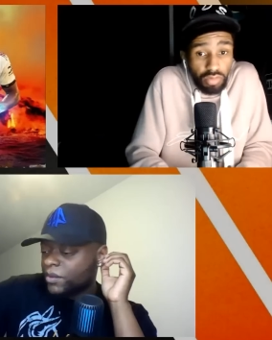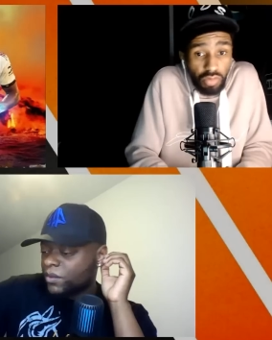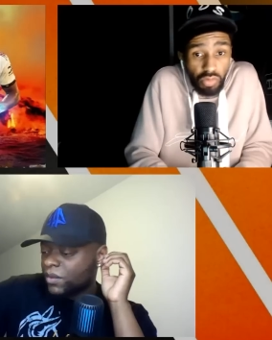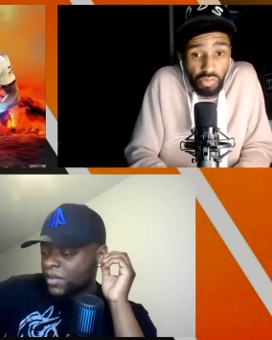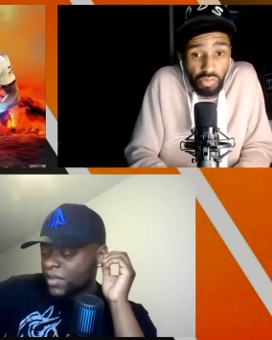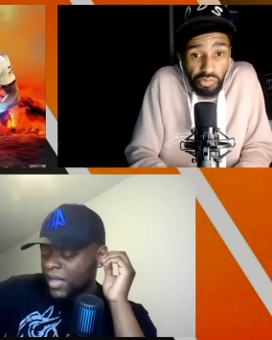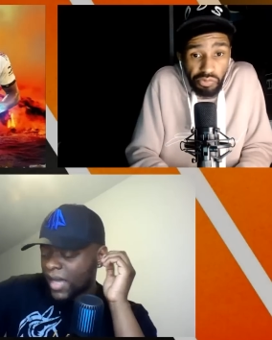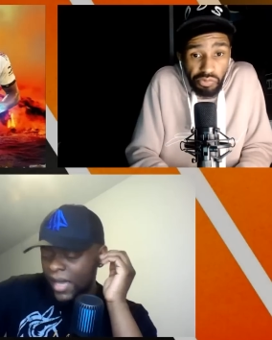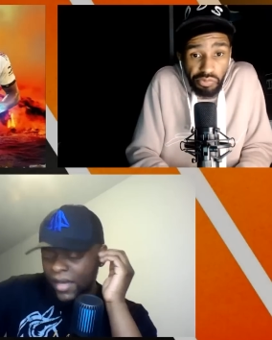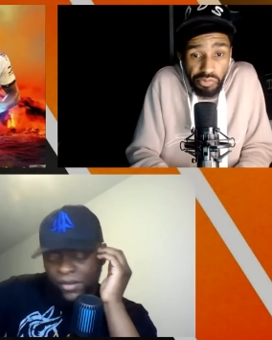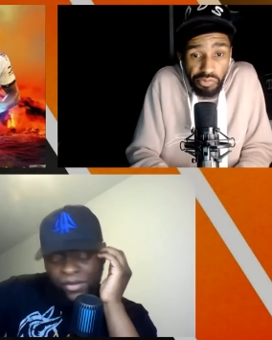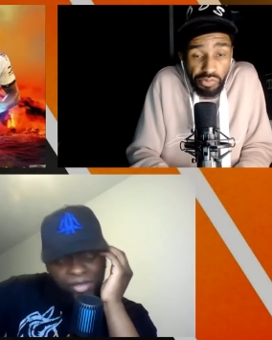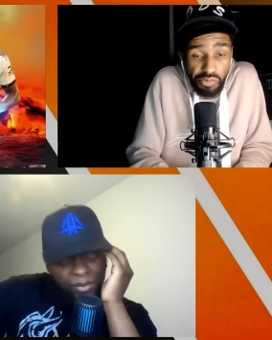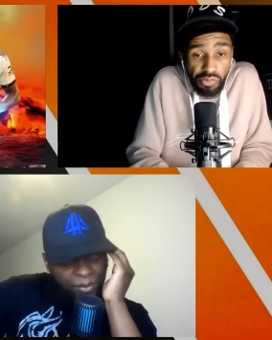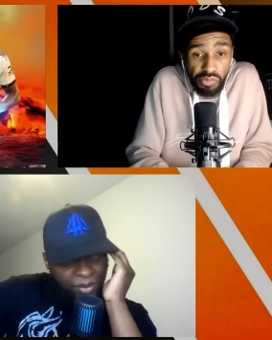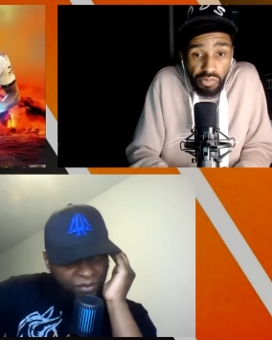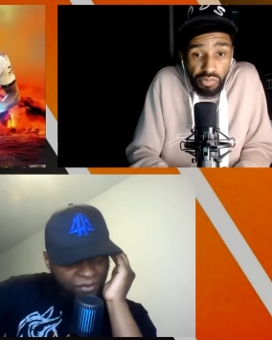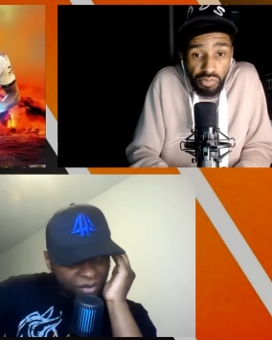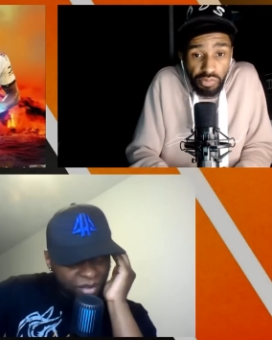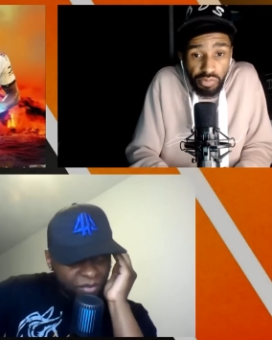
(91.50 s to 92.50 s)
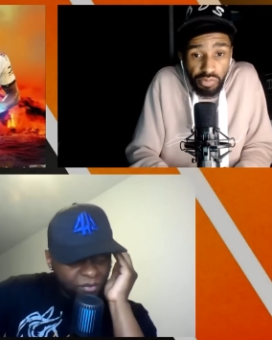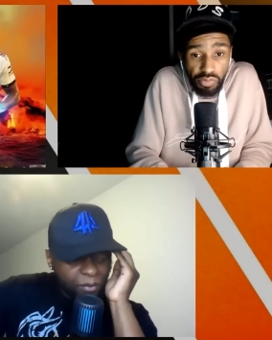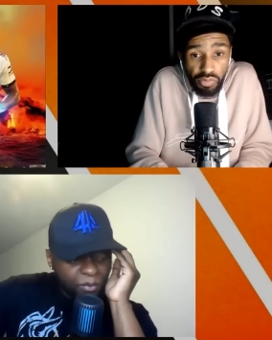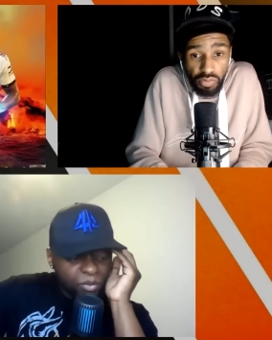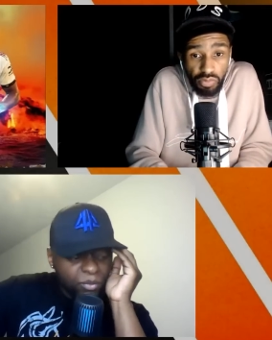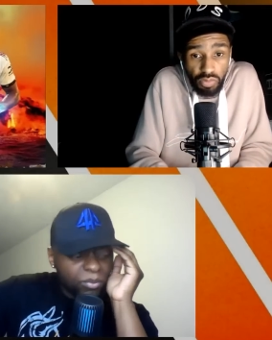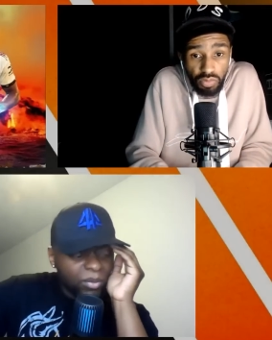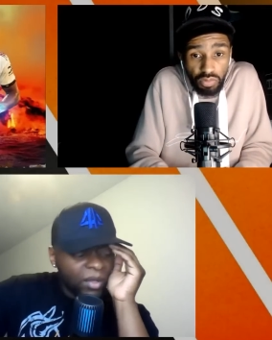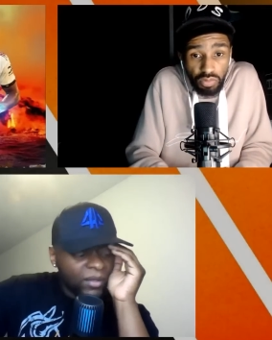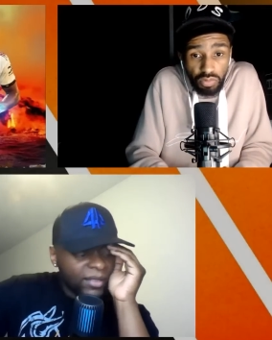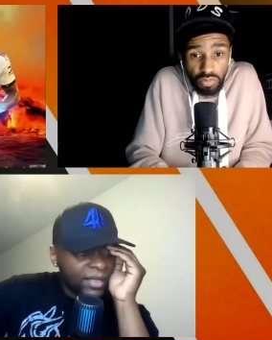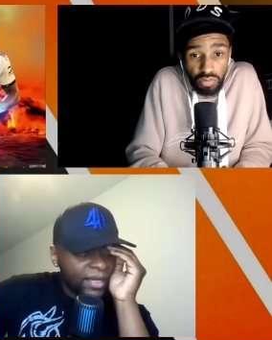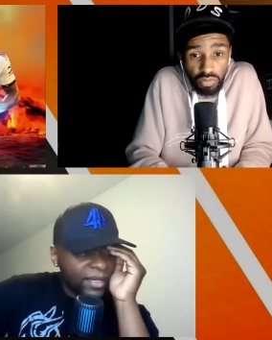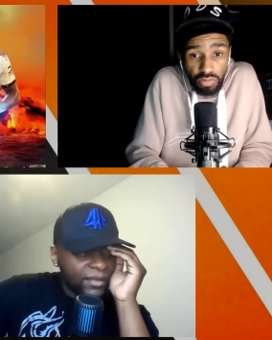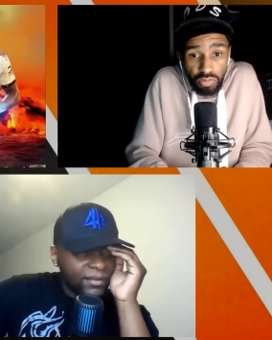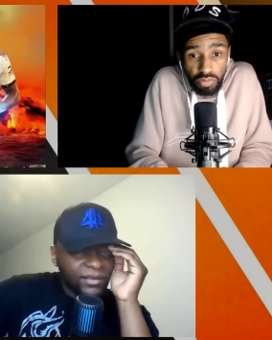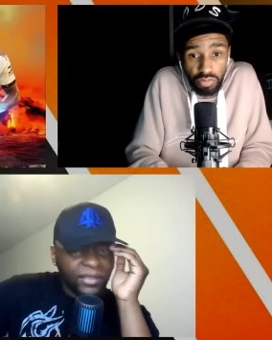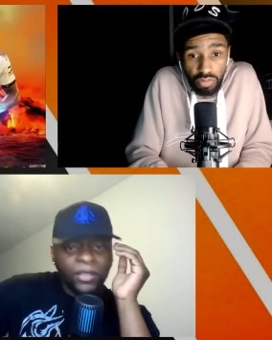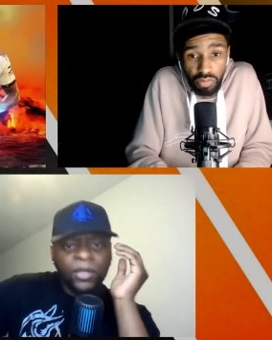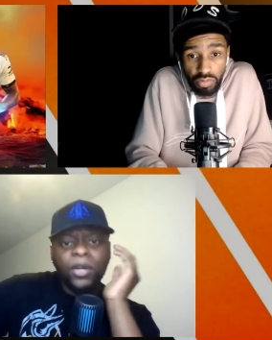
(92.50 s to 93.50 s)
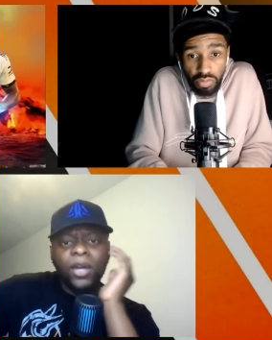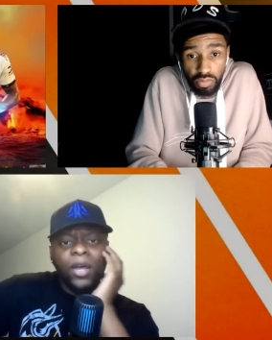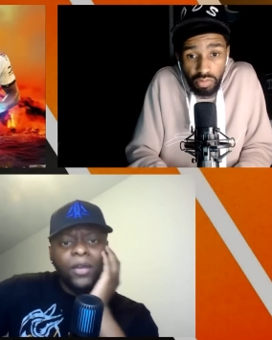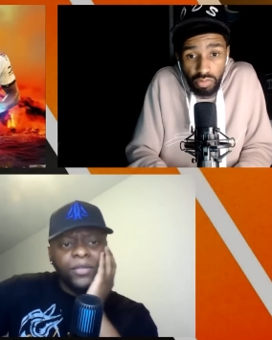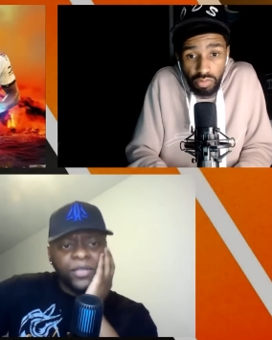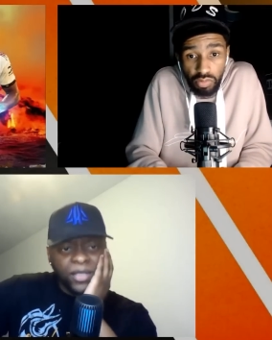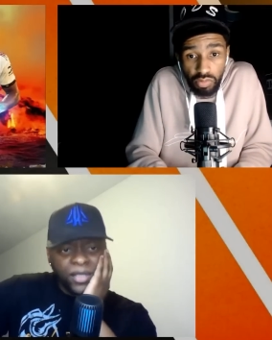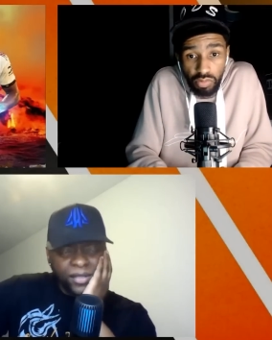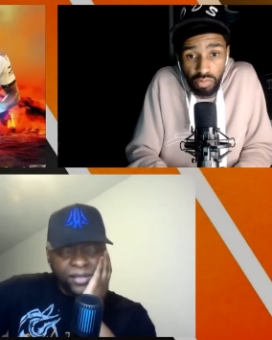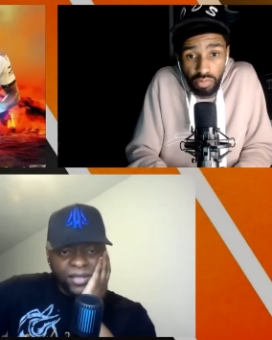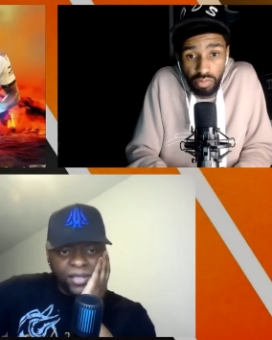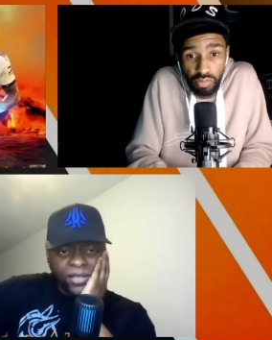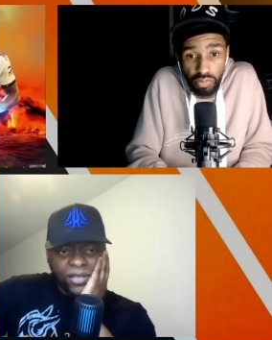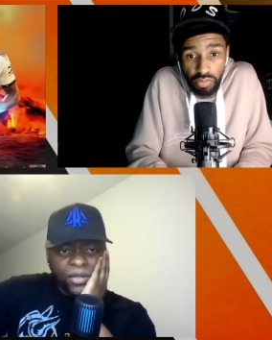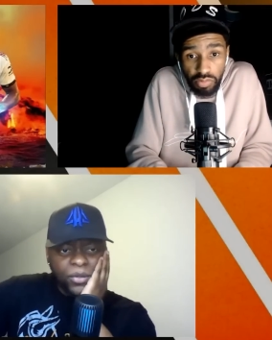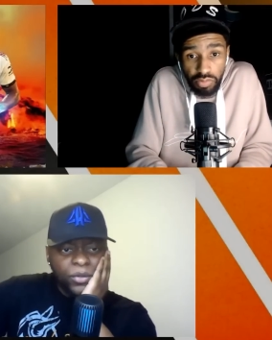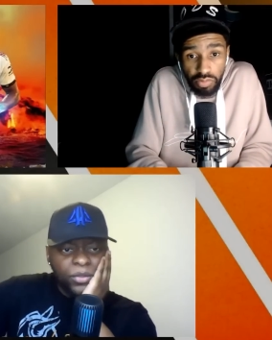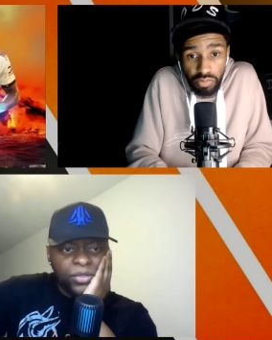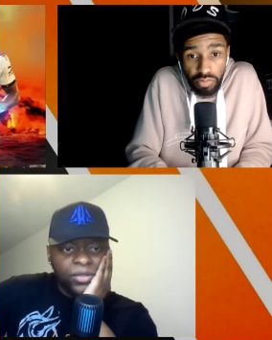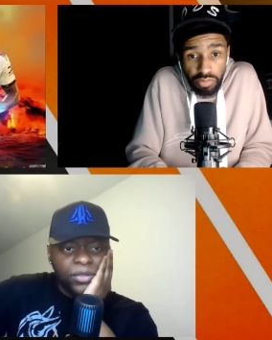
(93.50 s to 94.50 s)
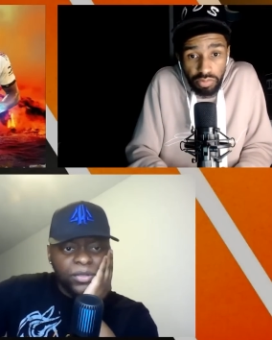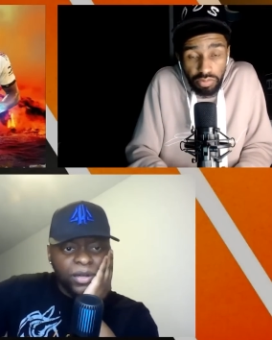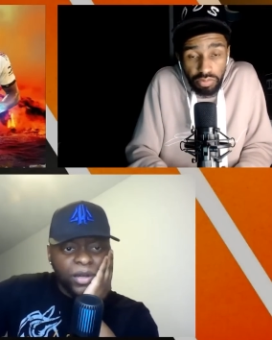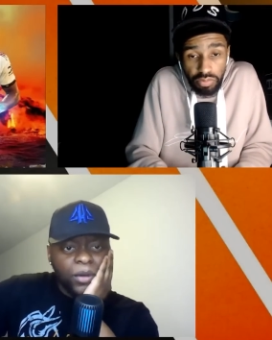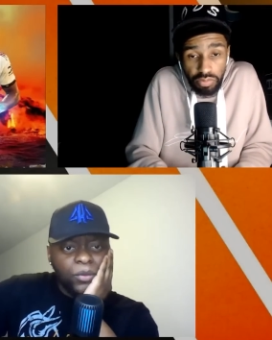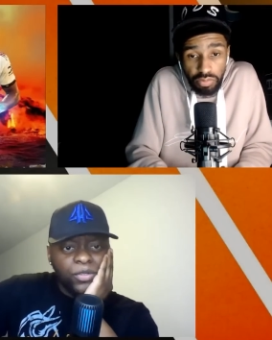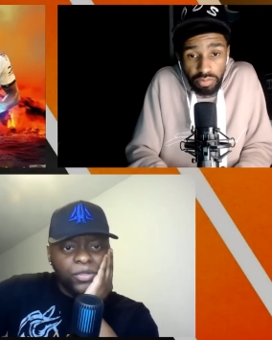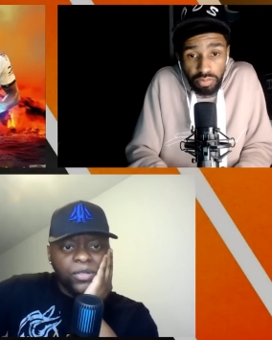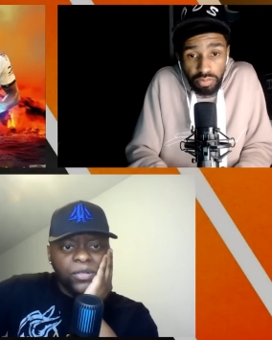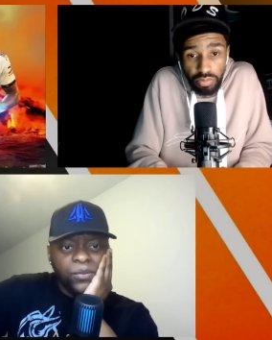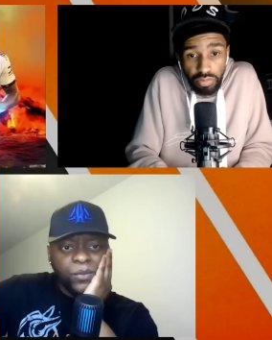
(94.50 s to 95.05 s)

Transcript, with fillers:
Speaker 1: the guy used to play for hmm. Liverpool, blonde hair. Dirk Kuyt, he's he's coach coaching as